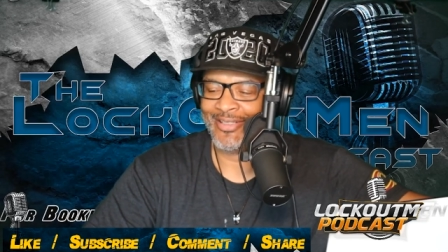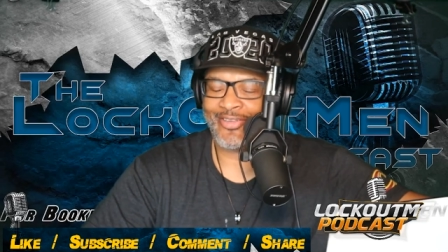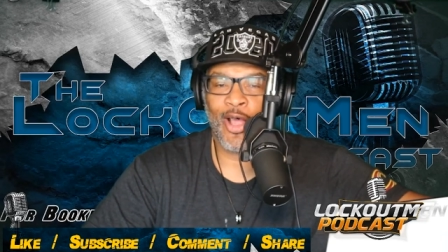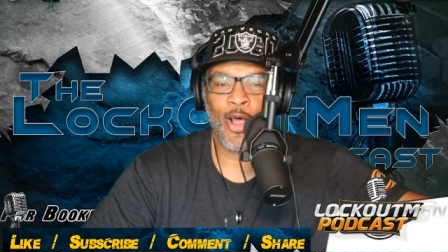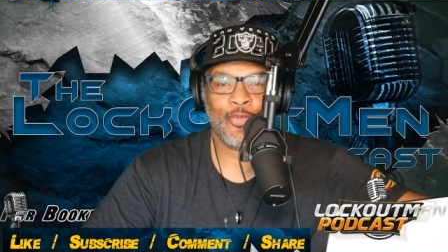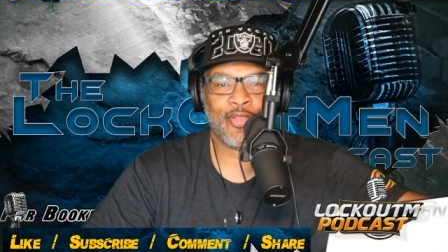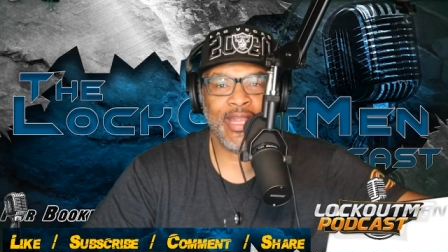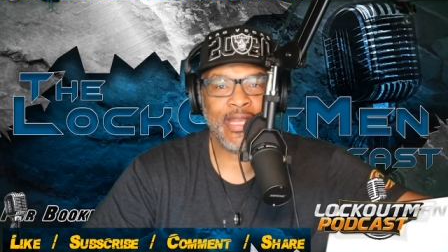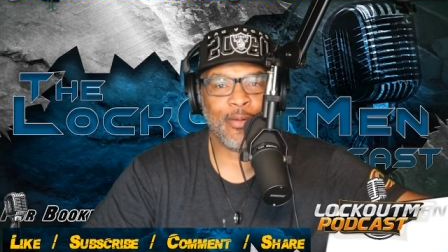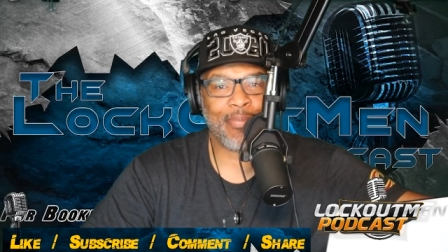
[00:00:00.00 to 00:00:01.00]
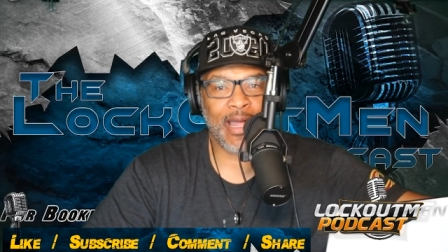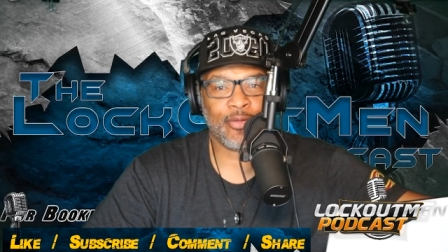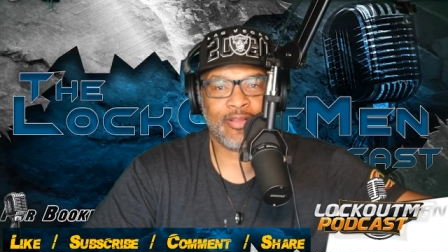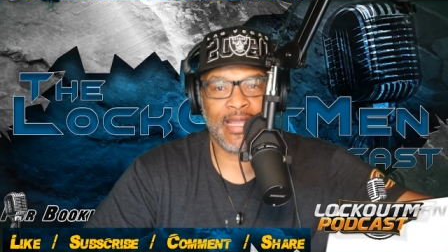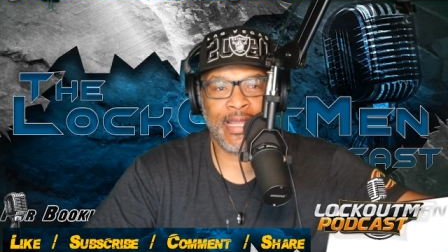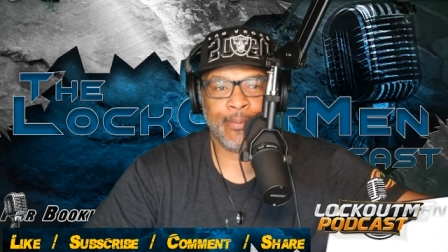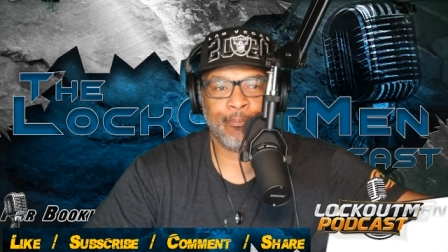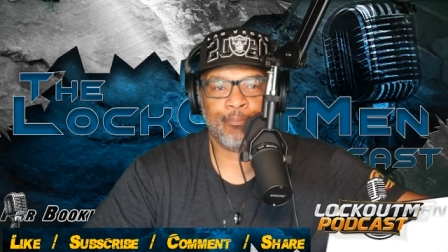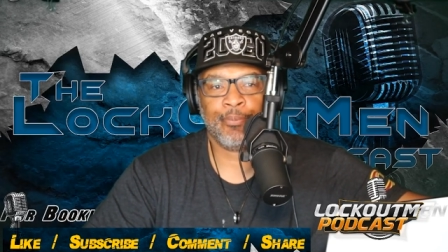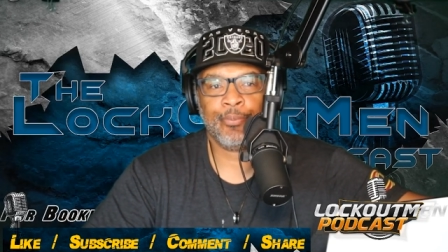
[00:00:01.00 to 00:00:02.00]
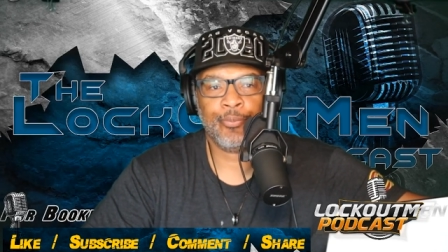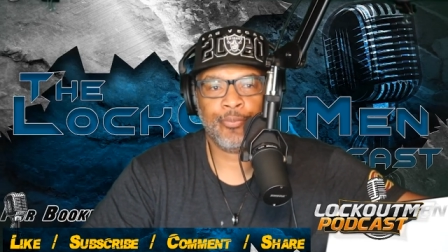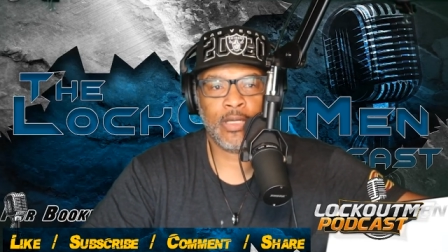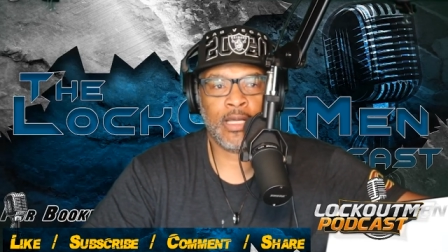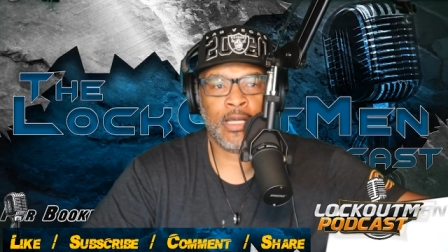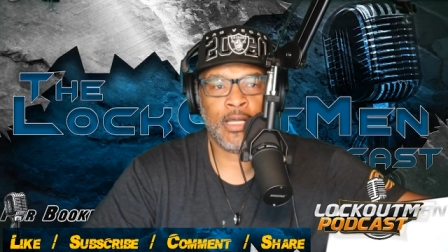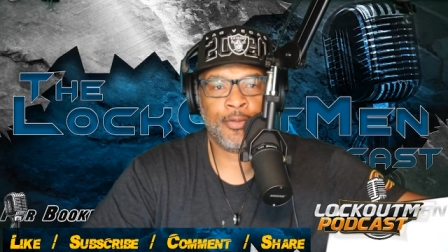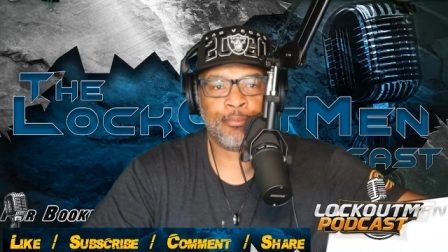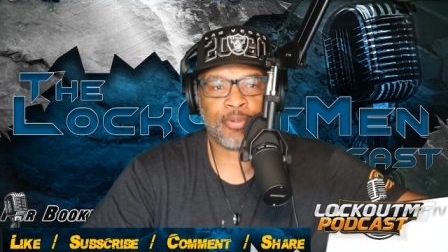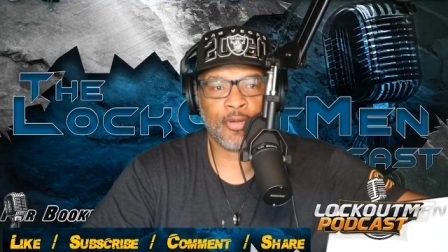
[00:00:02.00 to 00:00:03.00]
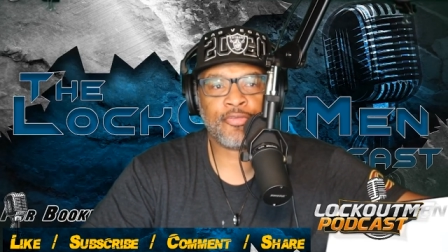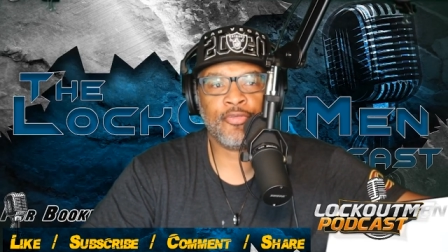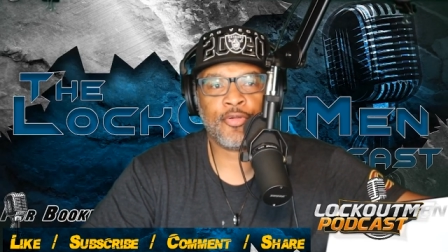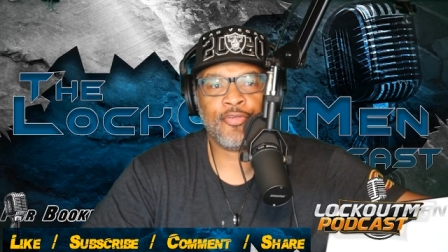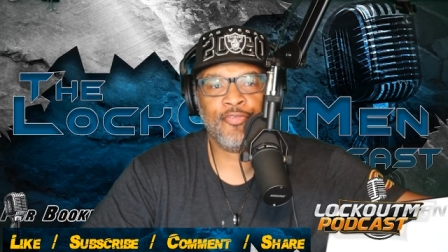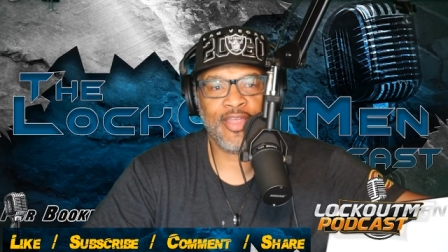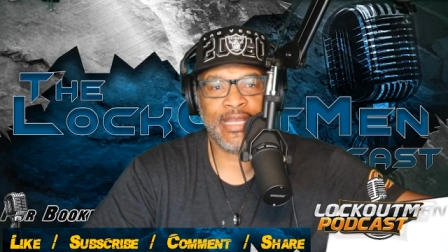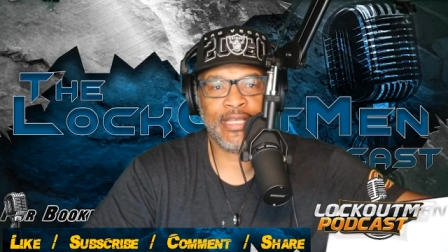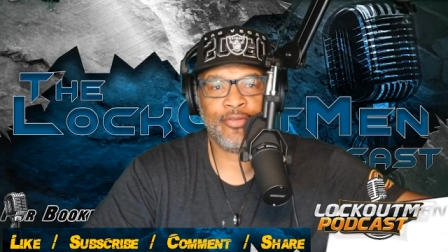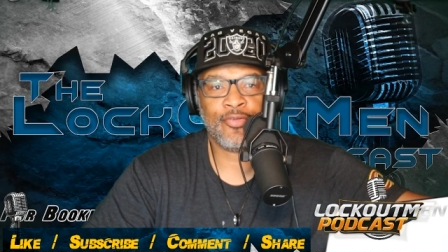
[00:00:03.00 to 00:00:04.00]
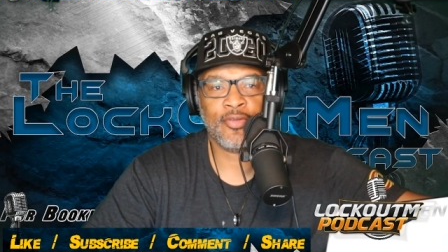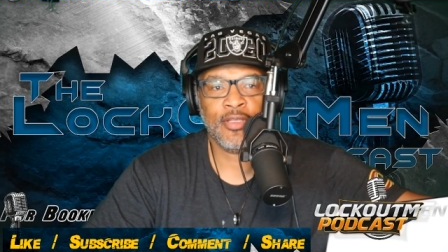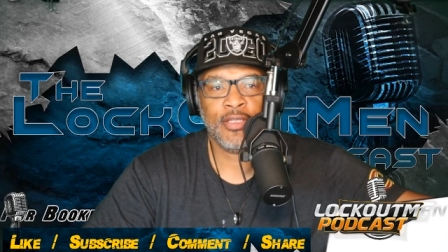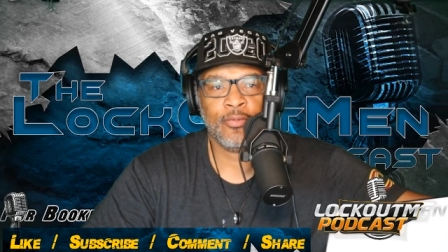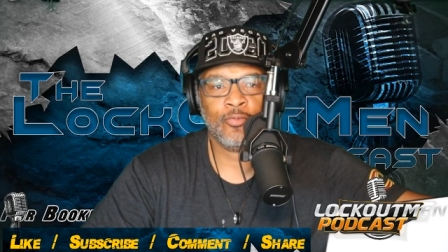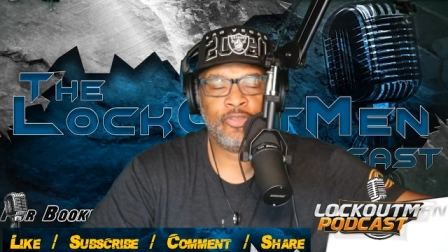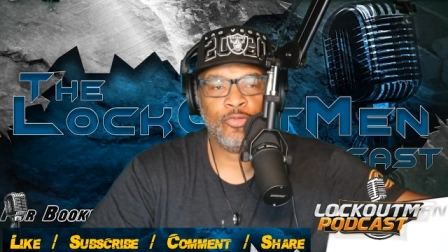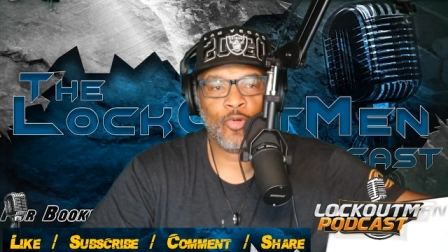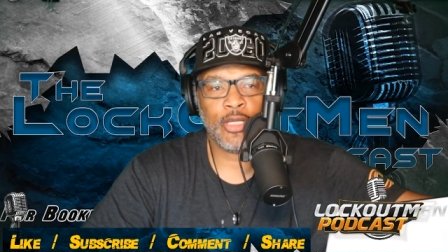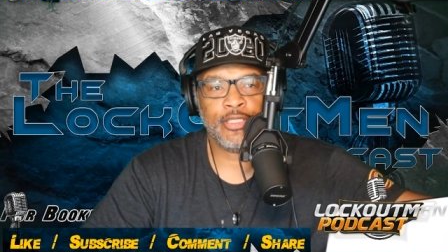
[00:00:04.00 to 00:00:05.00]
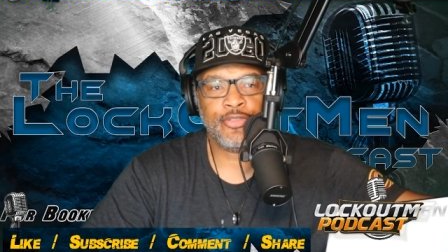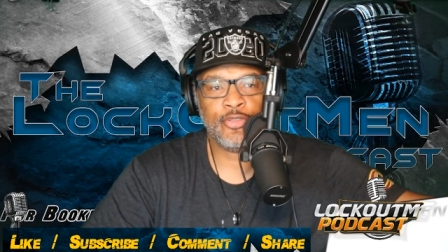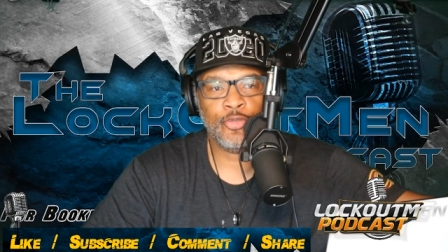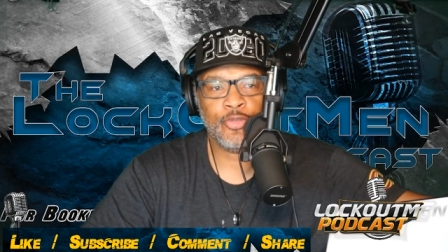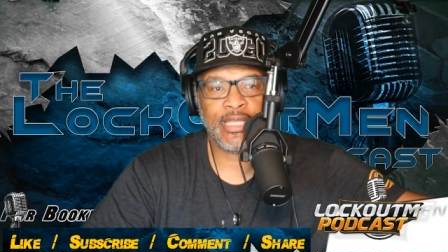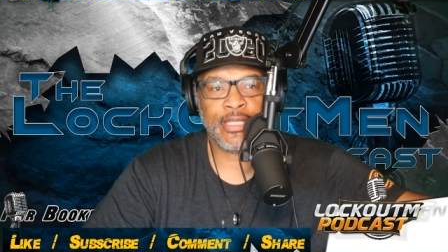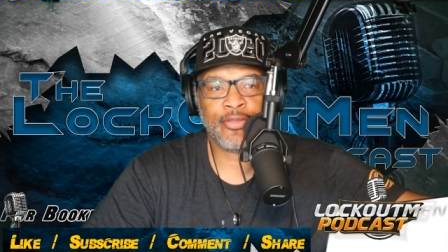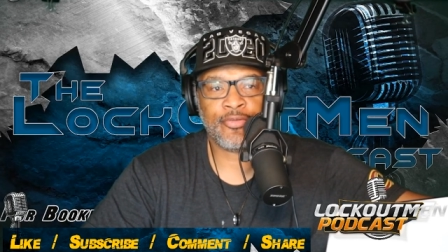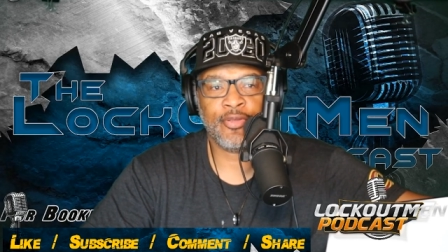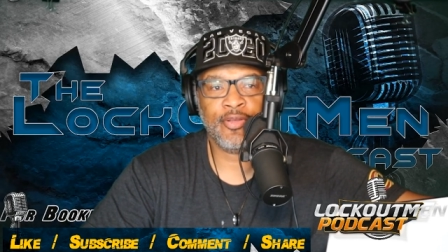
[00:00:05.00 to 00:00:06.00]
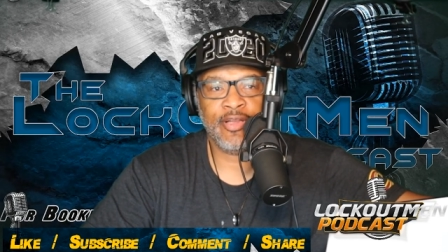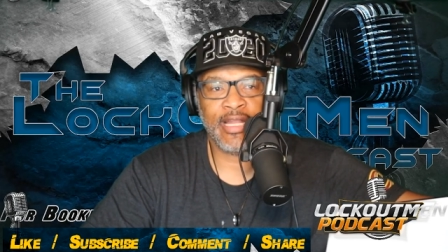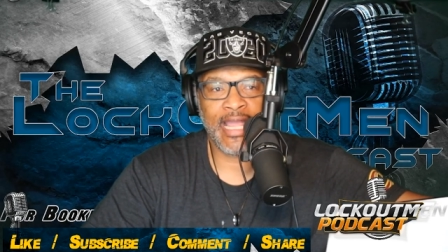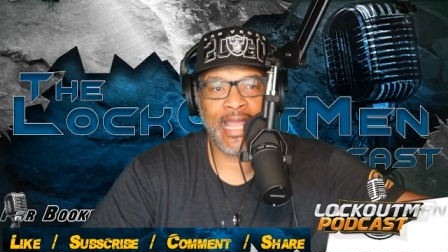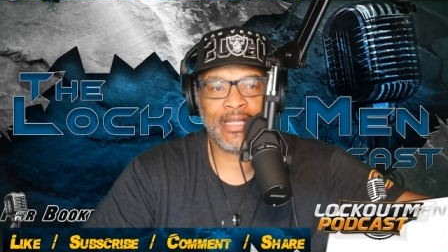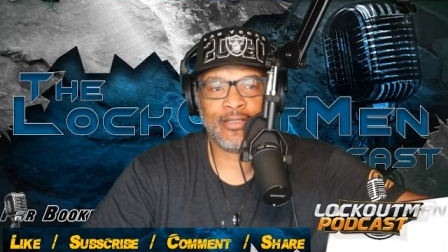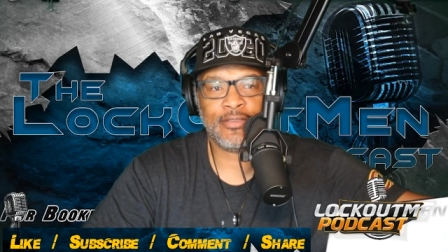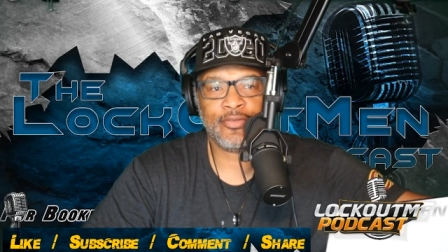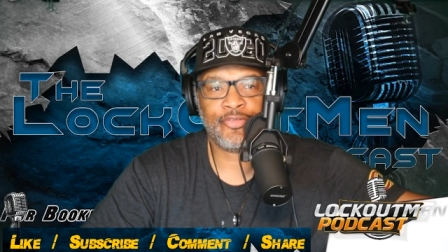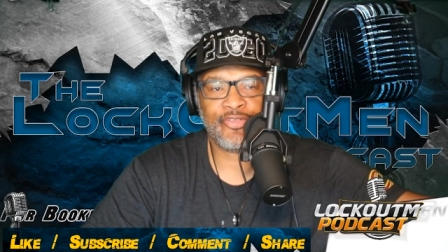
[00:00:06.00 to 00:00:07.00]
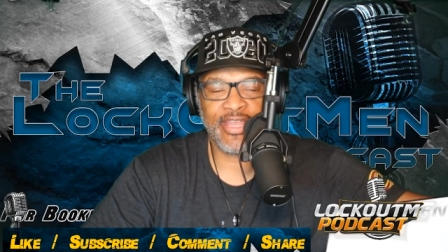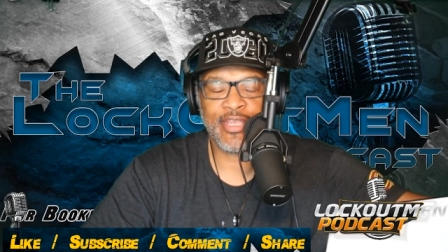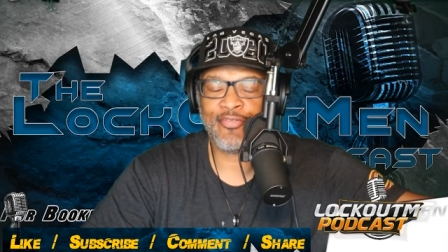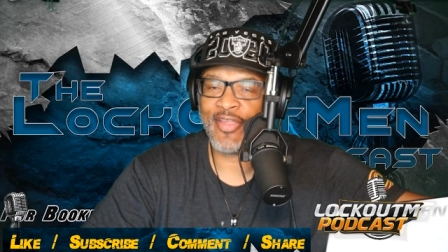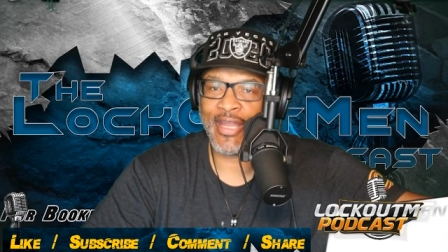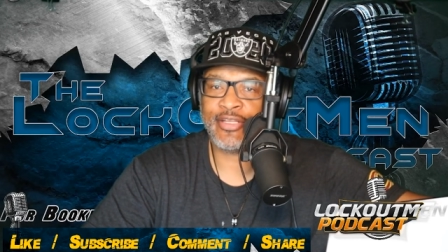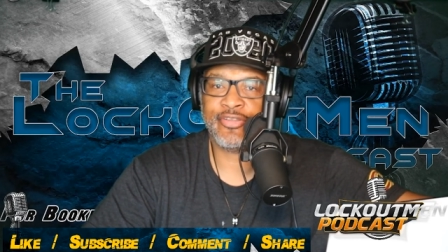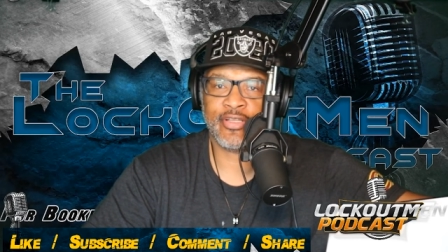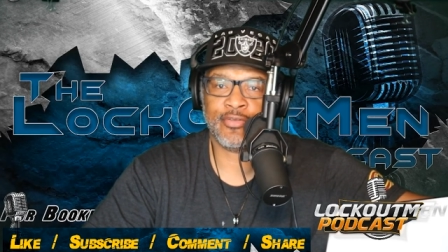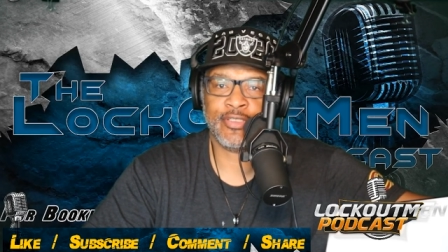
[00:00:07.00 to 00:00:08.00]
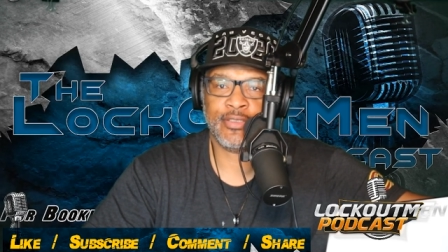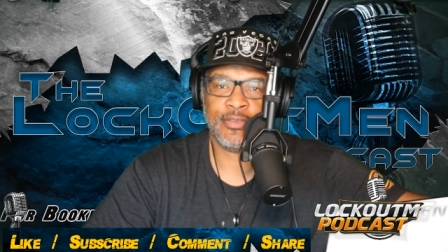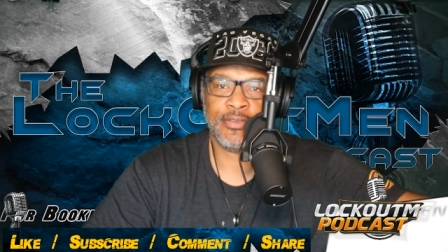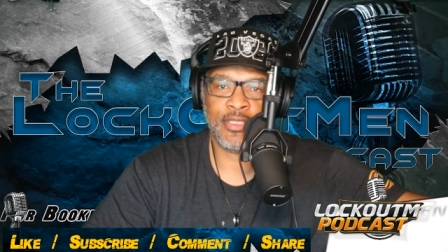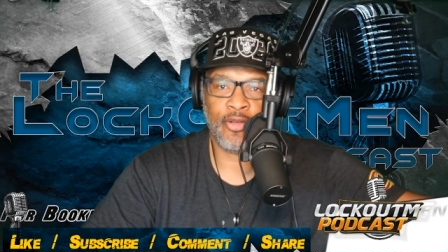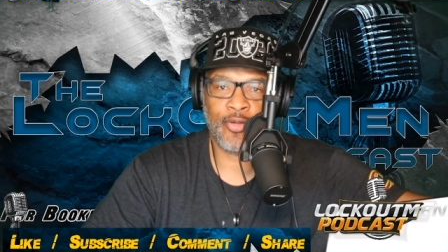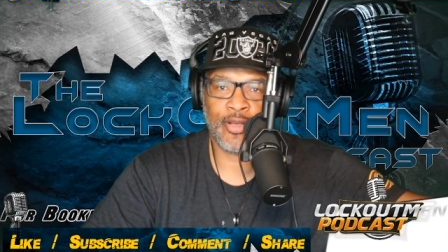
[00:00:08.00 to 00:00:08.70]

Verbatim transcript: So think about that uh, personal conveyance. What you want to do is not take advantage of it. You know what I'm